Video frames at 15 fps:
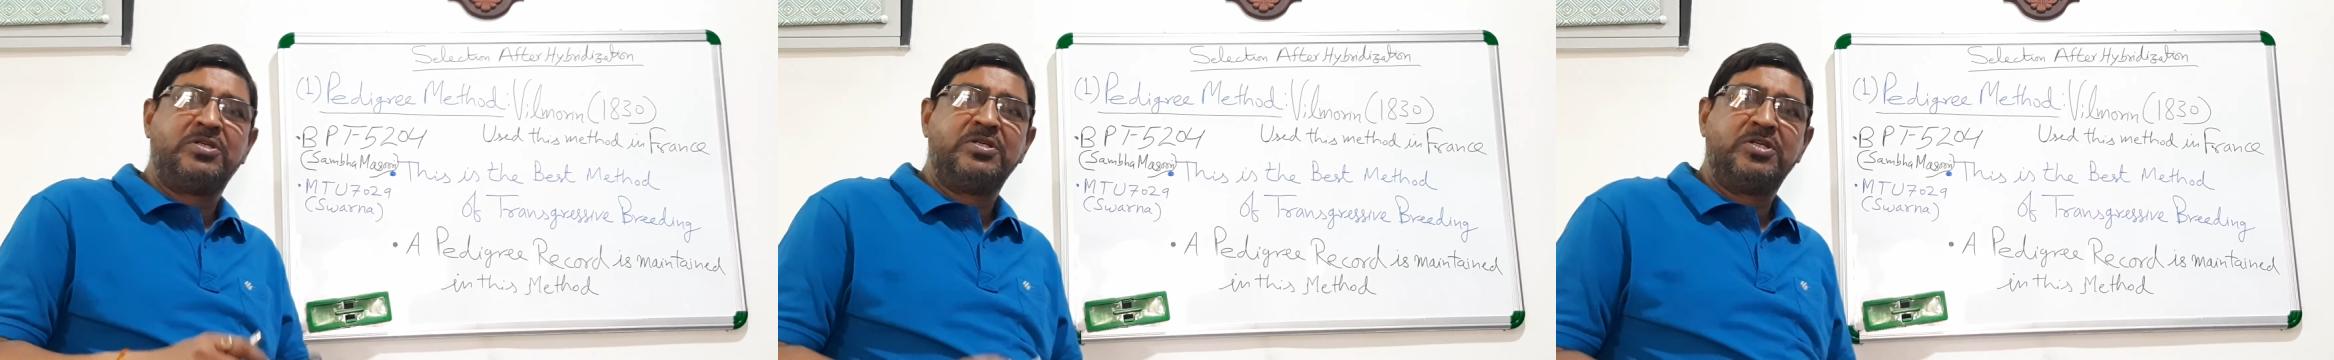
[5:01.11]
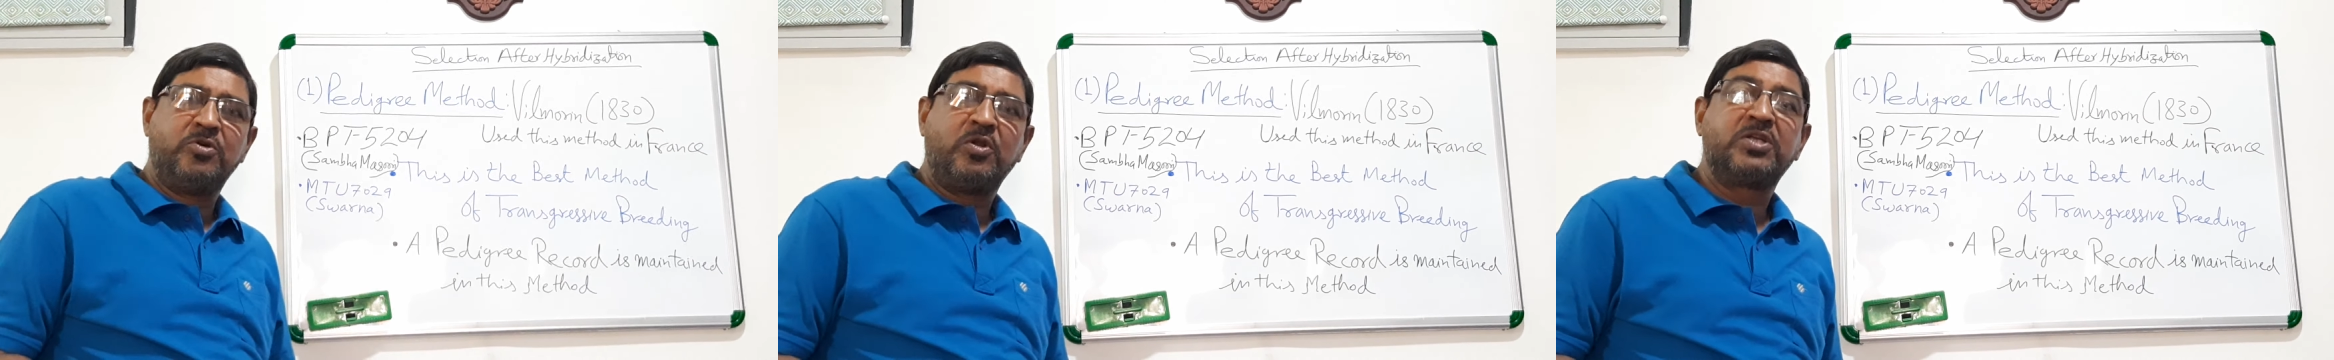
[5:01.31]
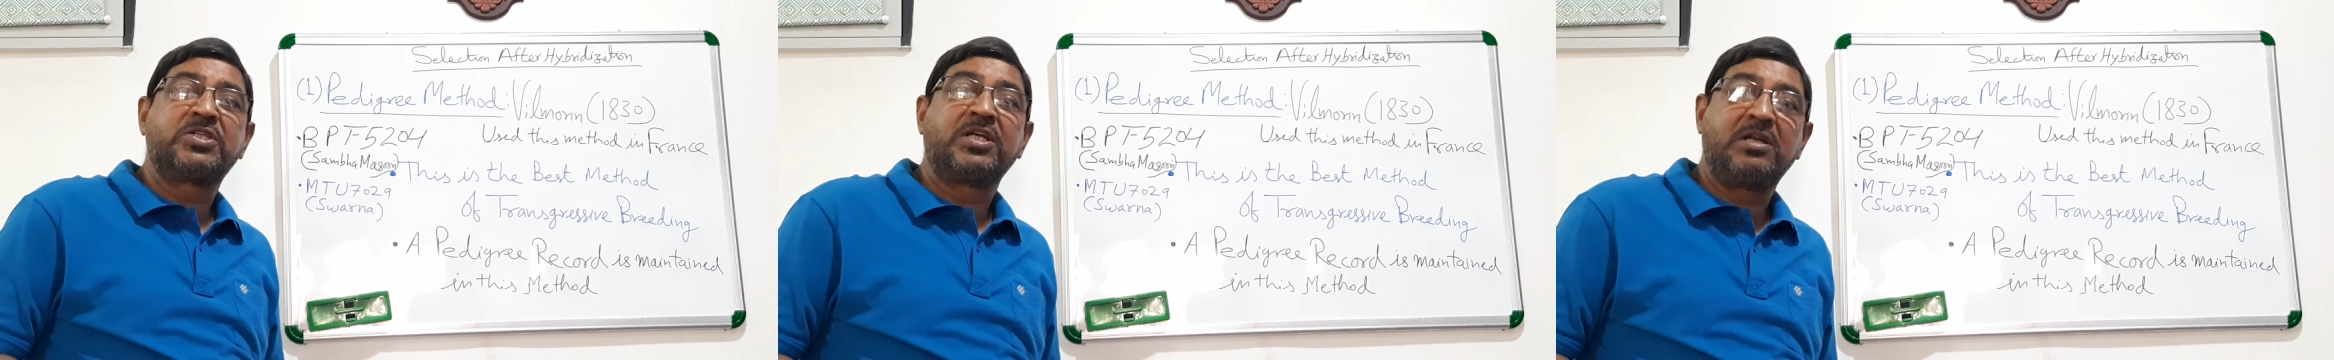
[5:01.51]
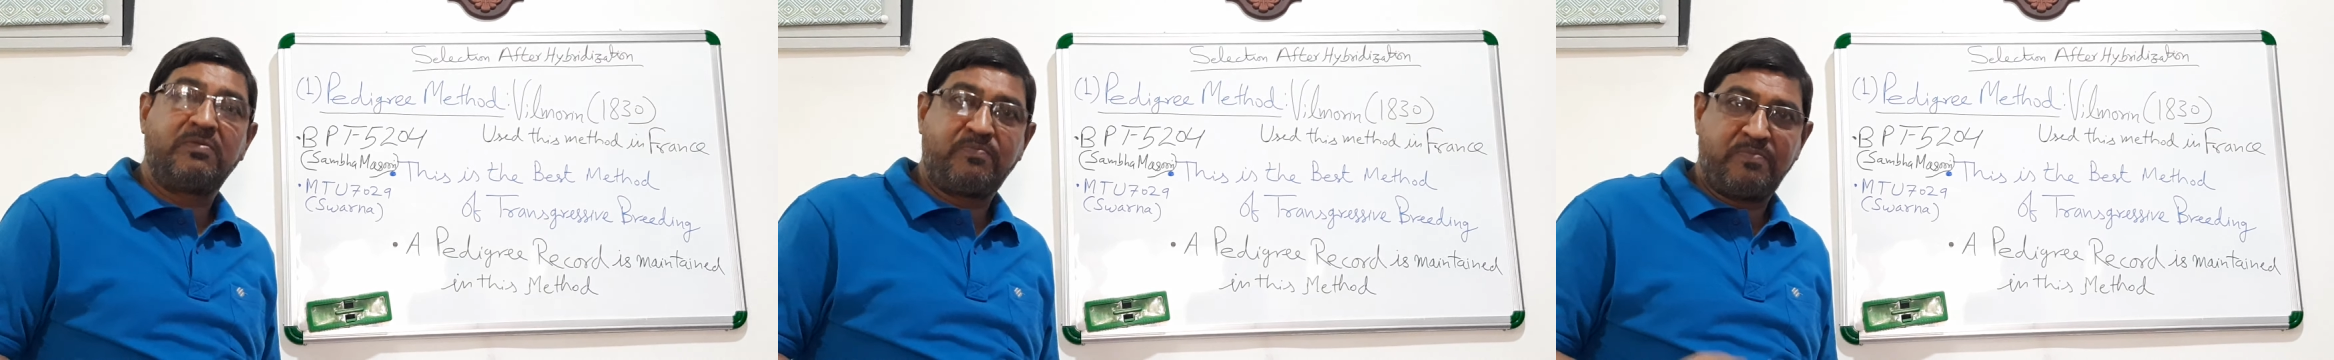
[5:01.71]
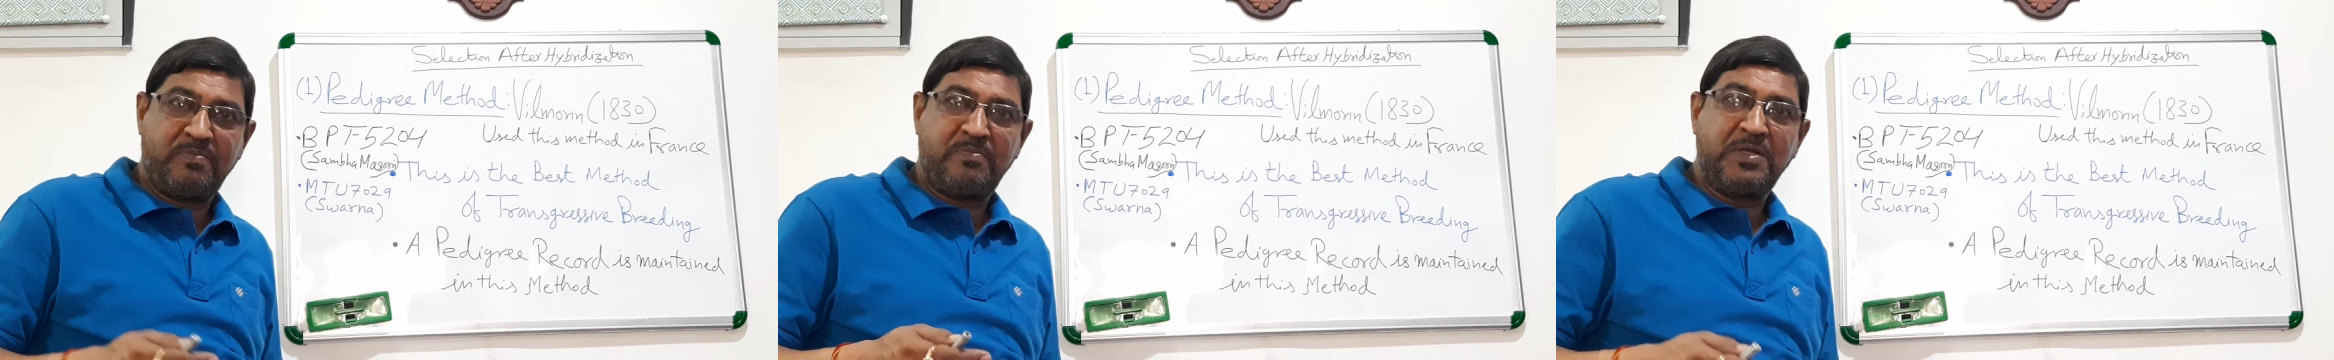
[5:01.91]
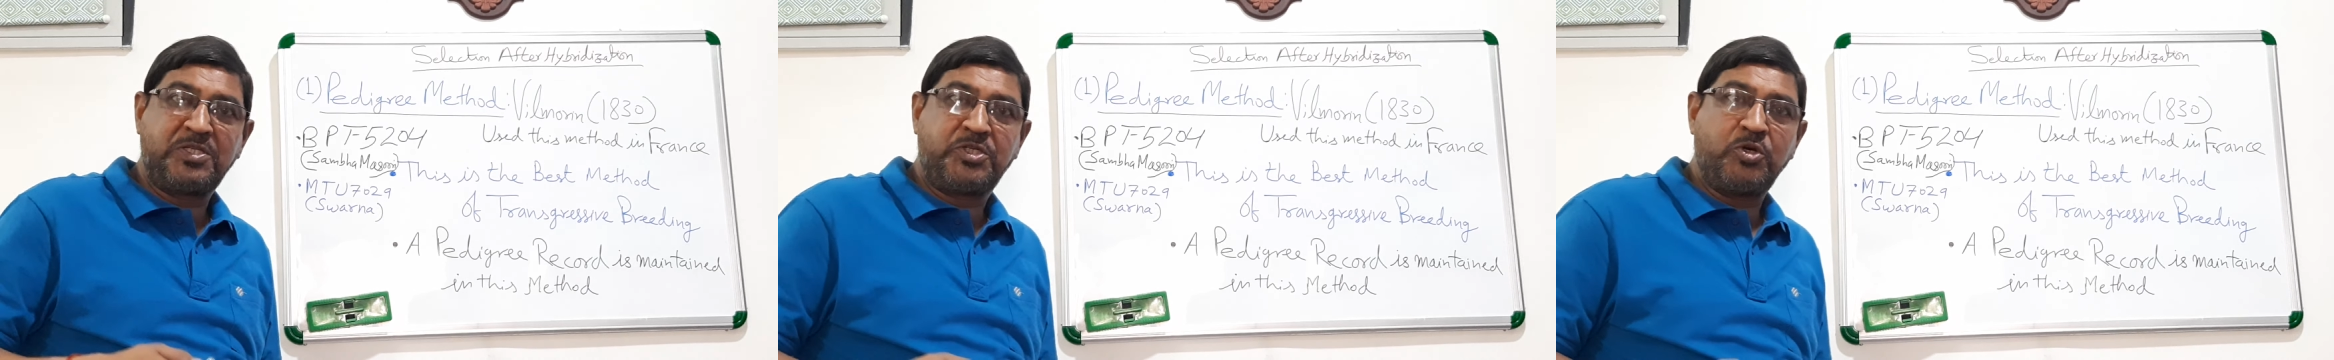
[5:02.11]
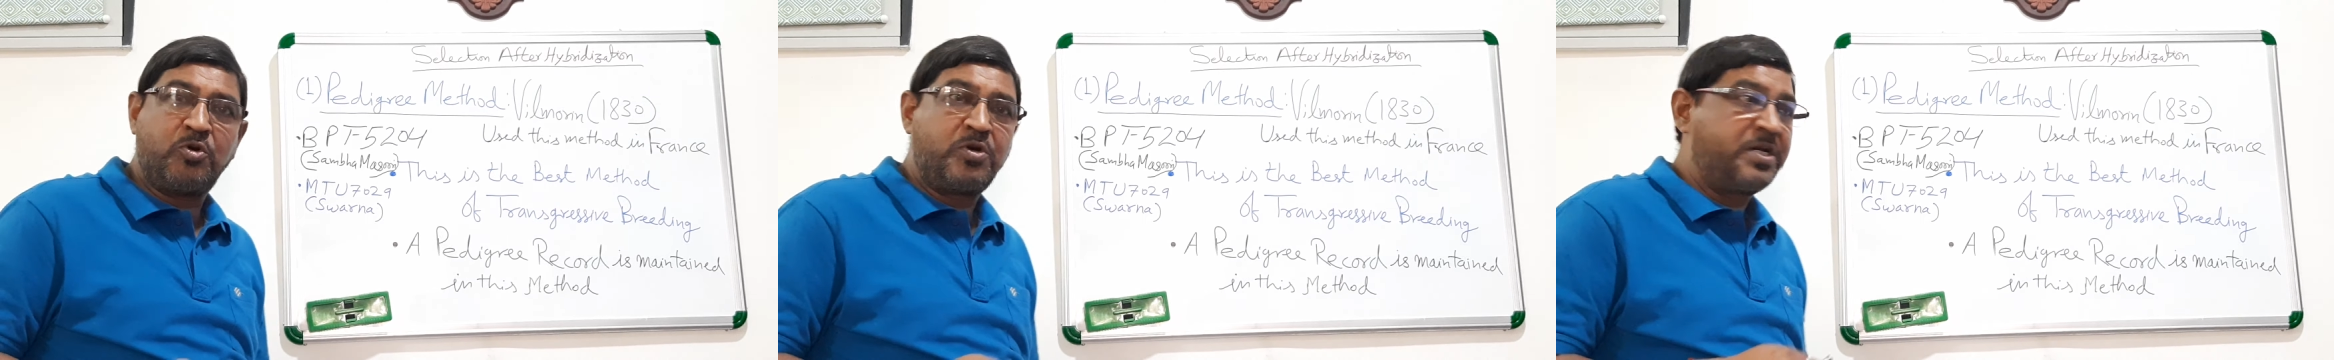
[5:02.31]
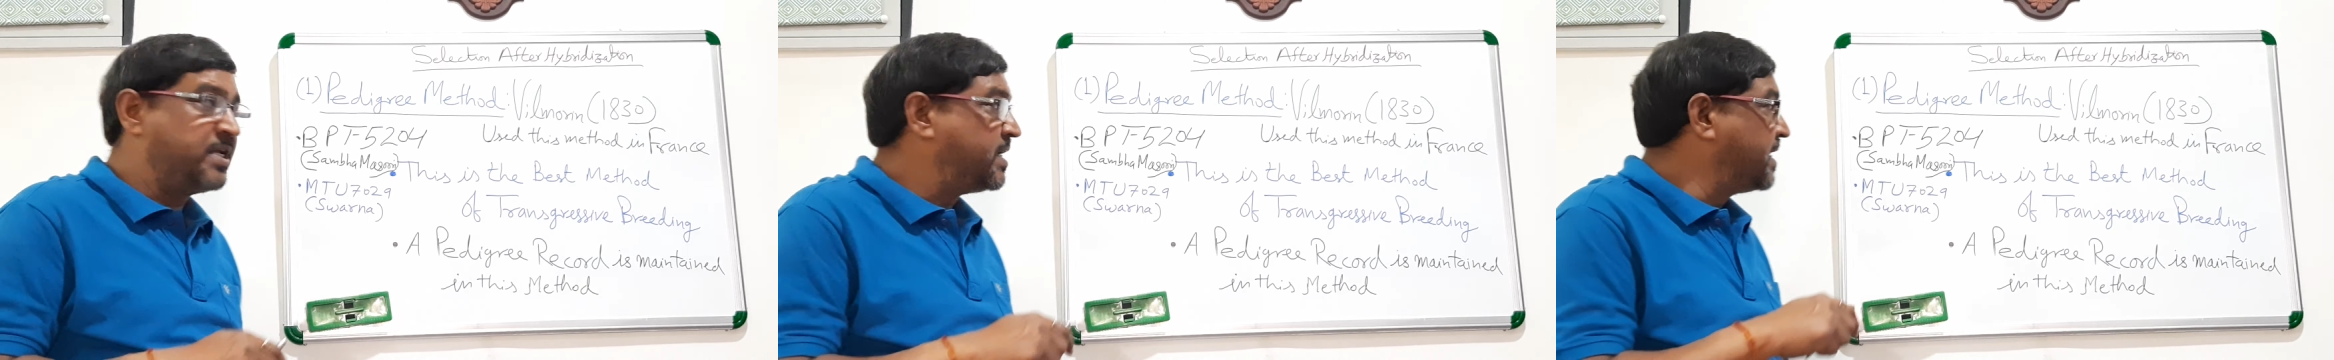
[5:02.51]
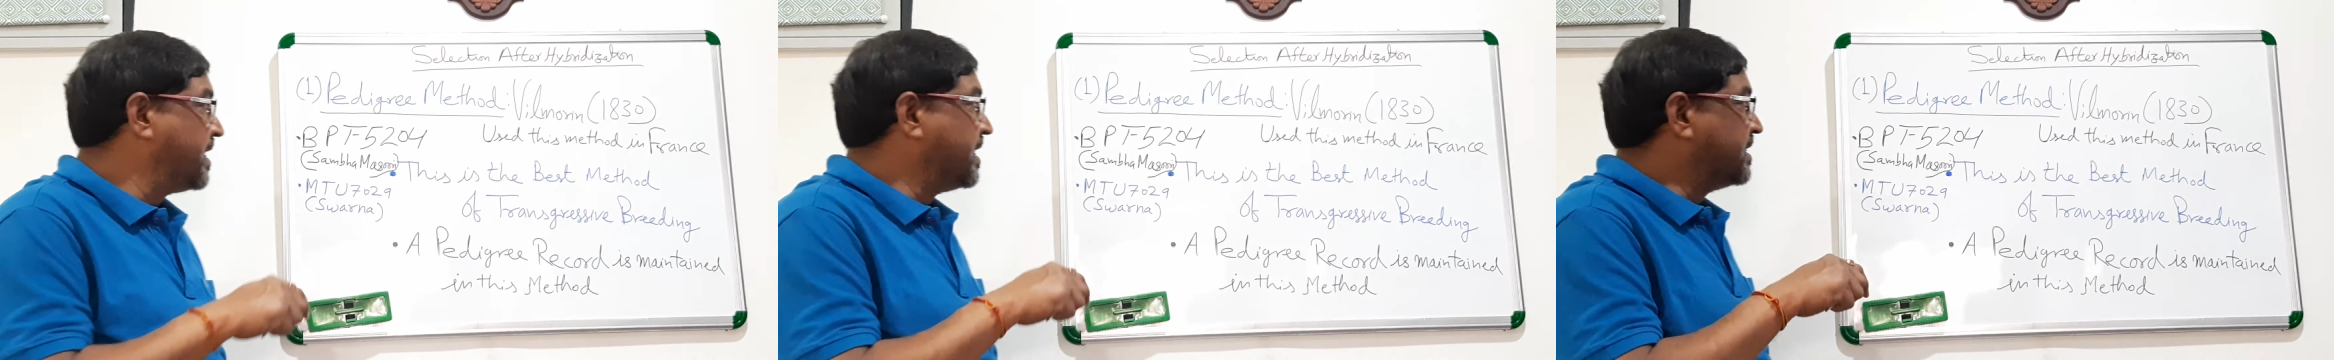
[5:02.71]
duration of maturity.